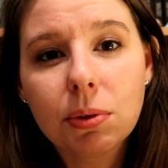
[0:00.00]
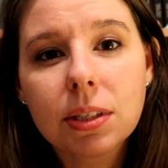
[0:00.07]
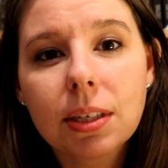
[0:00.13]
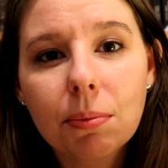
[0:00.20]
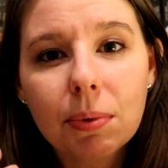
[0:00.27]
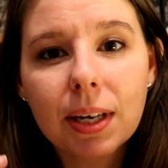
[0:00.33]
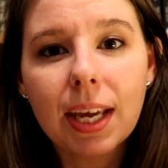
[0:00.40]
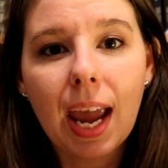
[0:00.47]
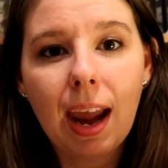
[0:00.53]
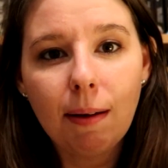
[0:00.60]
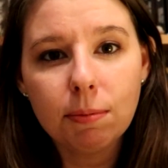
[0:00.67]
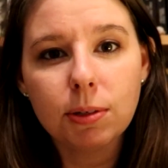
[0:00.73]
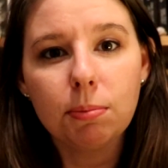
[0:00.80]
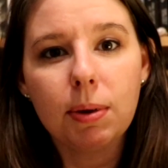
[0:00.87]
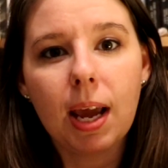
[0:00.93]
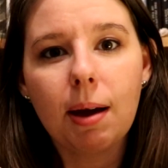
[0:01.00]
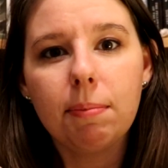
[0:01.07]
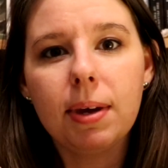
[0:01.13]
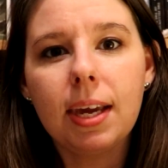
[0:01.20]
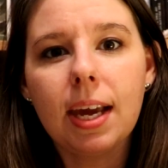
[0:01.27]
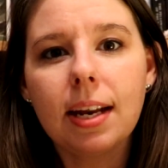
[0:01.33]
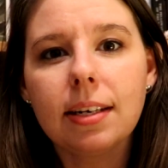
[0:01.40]
When someone came to me, I
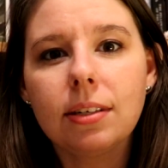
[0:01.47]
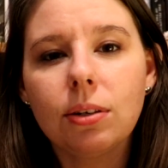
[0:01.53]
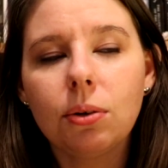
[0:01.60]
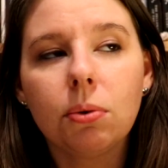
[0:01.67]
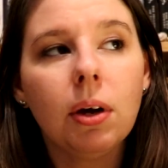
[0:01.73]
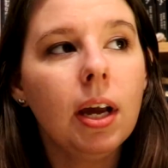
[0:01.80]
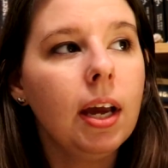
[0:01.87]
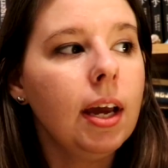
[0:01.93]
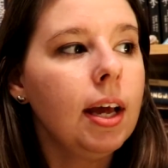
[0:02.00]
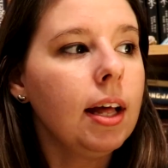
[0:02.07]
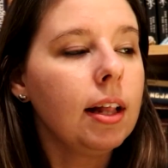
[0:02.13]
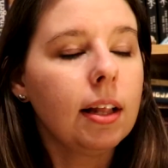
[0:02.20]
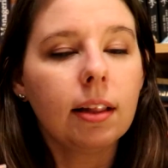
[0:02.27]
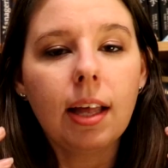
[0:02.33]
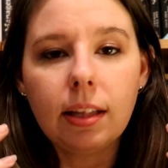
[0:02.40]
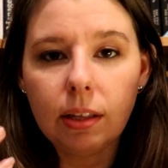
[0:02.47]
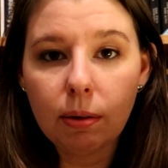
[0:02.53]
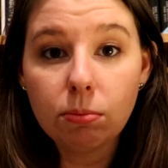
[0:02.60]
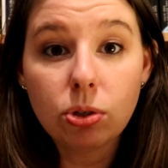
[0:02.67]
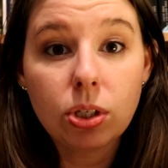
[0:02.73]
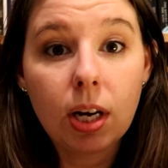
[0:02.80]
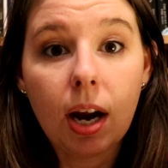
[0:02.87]
began to let
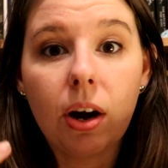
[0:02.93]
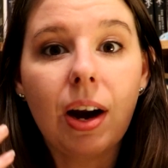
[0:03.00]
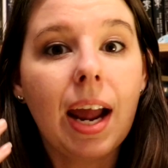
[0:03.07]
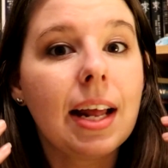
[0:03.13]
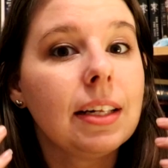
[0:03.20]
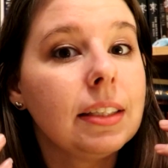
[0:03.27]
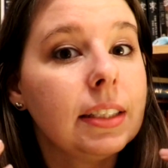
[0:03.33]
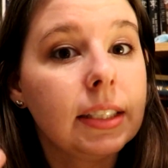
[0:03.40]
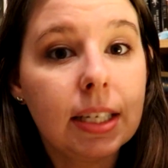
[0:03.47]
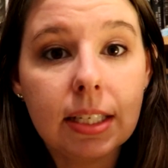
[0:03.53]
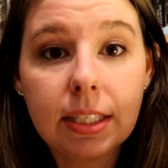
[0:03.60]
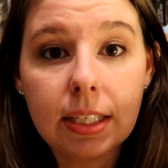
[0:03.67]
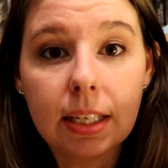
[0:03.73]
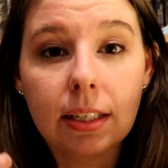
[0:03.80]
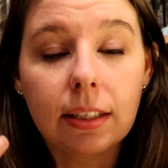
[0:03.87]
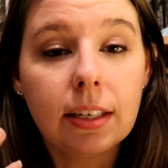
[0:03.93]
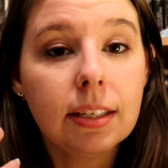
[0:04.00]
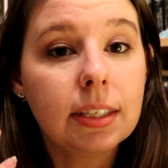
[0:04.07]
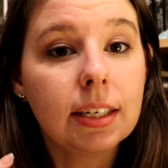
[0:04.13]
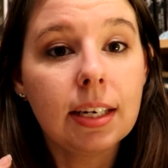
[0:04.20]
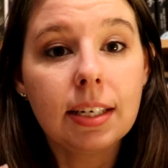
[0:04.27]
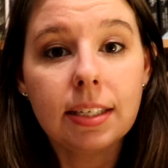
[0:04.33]
them share and listen,
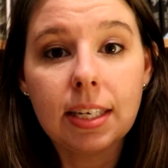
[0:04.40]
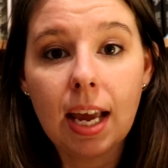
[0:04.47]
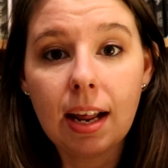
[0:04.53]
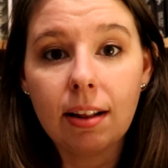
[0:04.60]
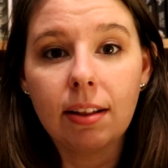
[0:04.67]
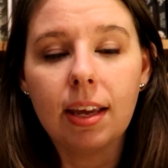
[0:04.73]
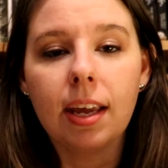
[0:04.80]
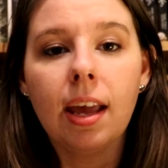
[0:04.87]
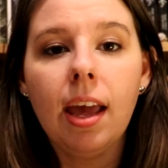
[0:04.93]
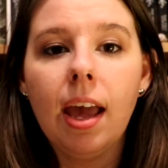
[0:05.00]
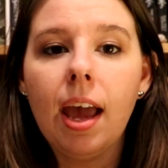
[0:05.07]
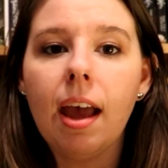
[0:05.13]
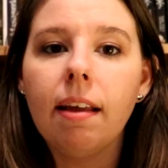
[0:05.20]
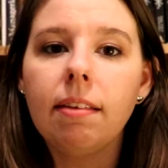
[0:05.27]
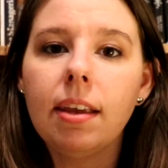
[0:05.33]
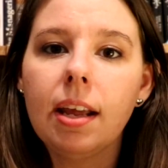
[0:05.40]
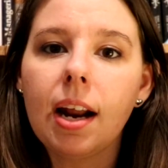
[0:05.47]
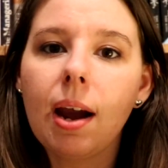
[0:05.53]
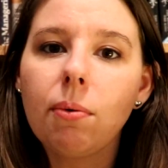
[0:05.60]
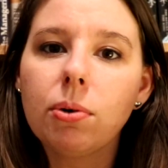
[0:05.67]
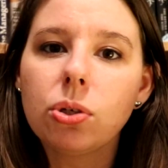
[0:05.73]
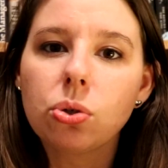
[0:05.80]
listen intently, and then
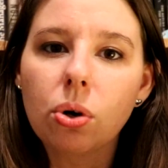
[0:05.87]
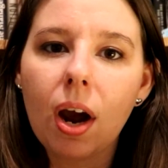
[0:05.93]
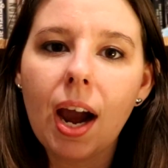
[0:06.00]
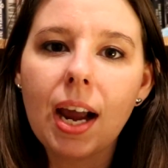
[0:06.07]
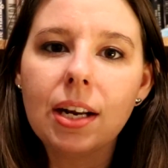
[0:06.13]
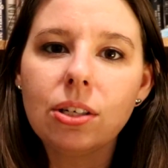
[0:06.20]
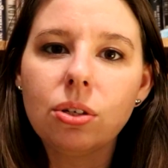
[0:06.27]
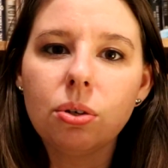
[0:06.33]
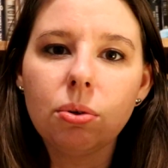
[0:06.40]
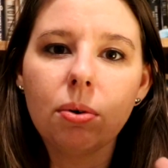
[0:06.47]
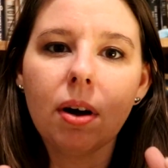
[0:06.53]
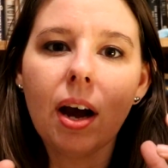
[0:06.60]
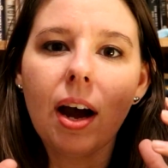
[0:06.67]
I would try to